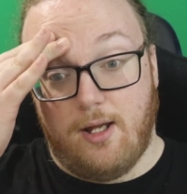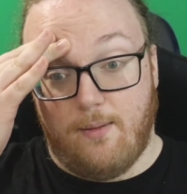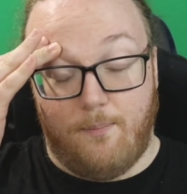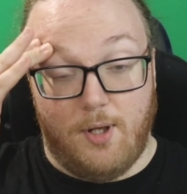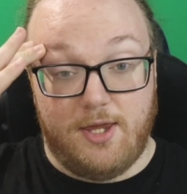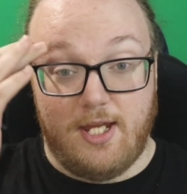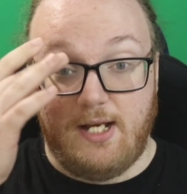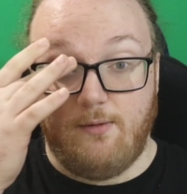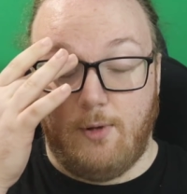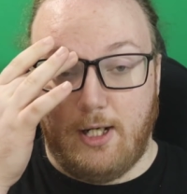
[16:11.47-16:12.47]
But
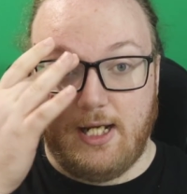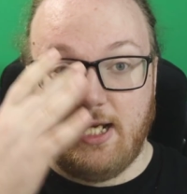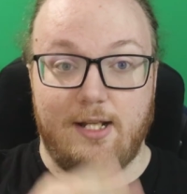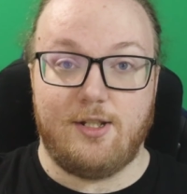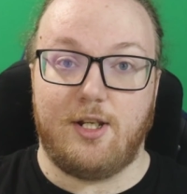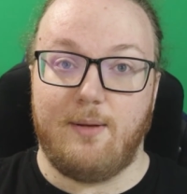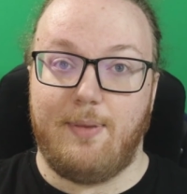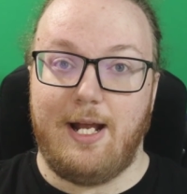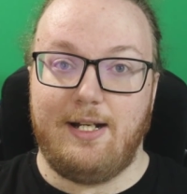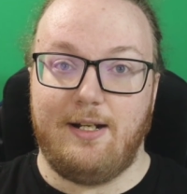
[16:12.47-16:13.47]
then when I get into the
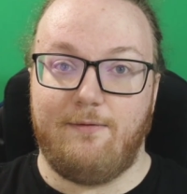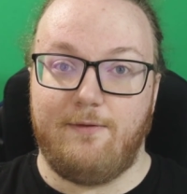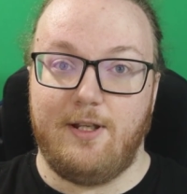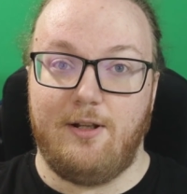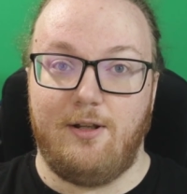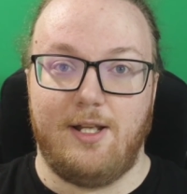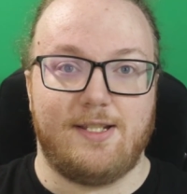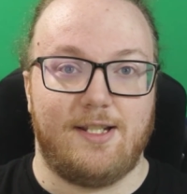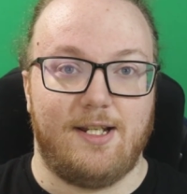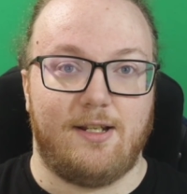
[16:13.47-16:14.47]
competitive feel,
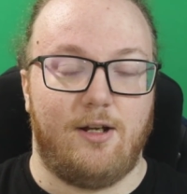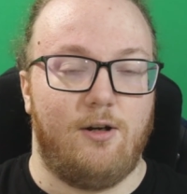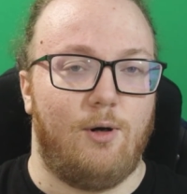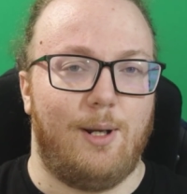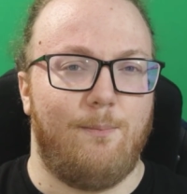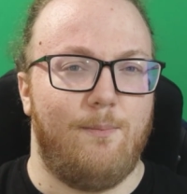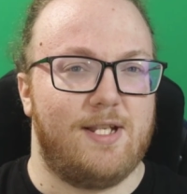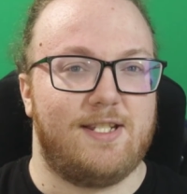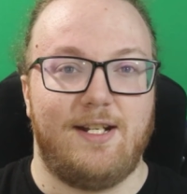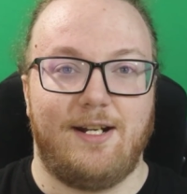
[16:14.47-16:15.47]
it's like, oh, I
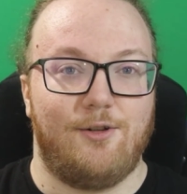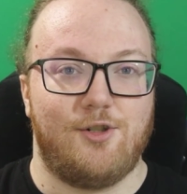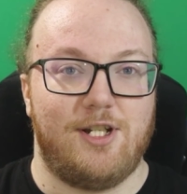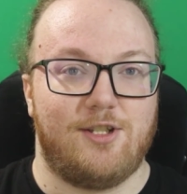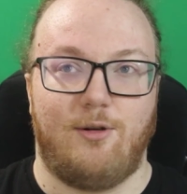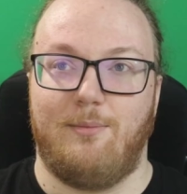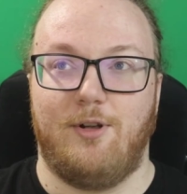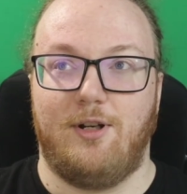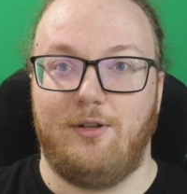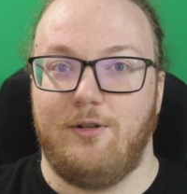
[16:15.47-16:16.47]
missed an energy, so I'm
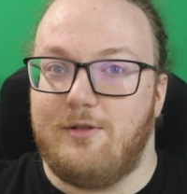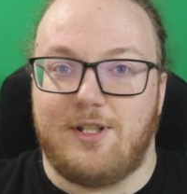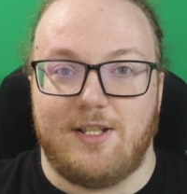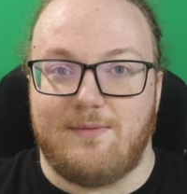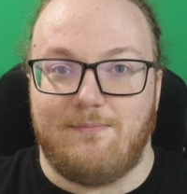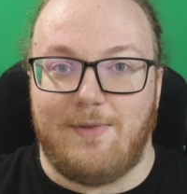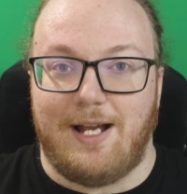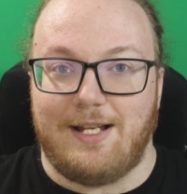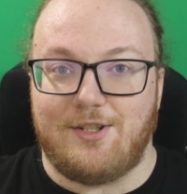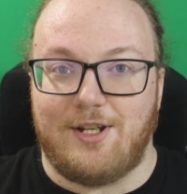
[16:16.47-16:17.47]
going to lose because
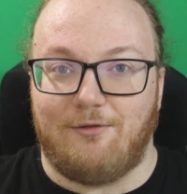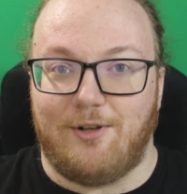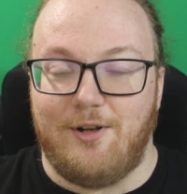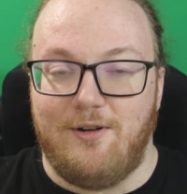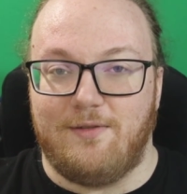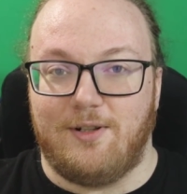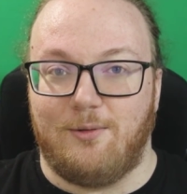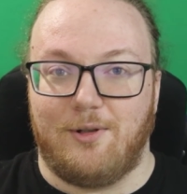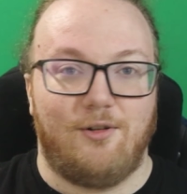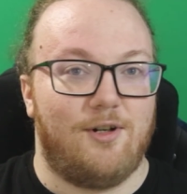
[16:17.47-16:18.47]
I just get run over.
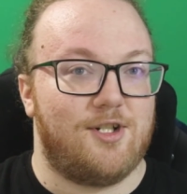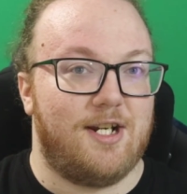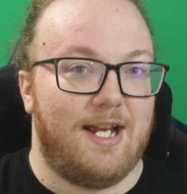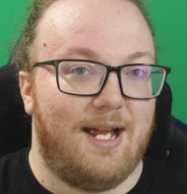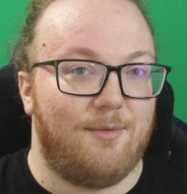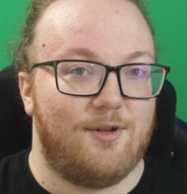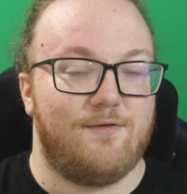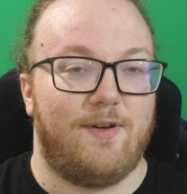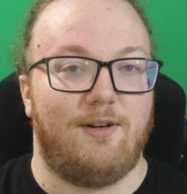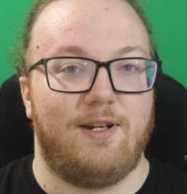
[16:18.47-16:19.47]
Or Crushing Hammer is
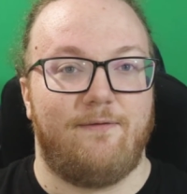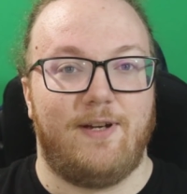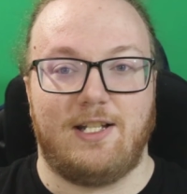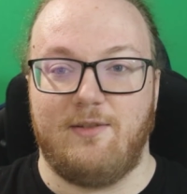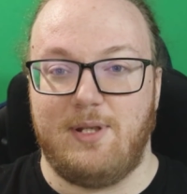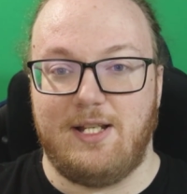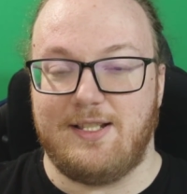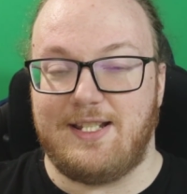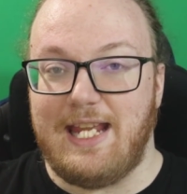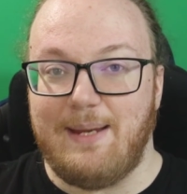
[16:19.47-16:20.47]
very effective
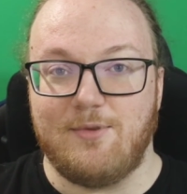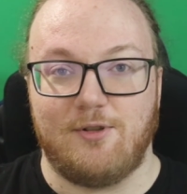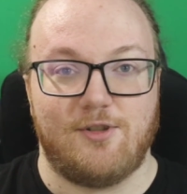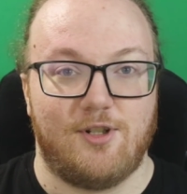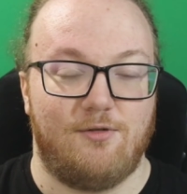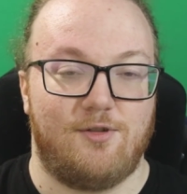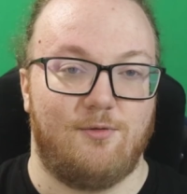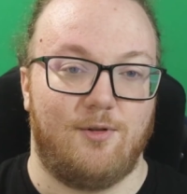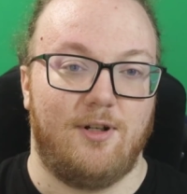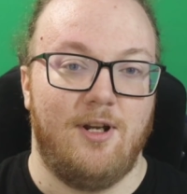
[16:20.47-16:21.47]
because games are so
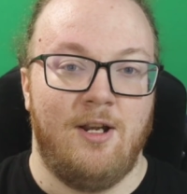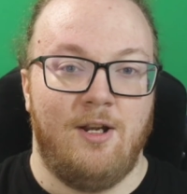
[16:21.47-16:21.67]
short.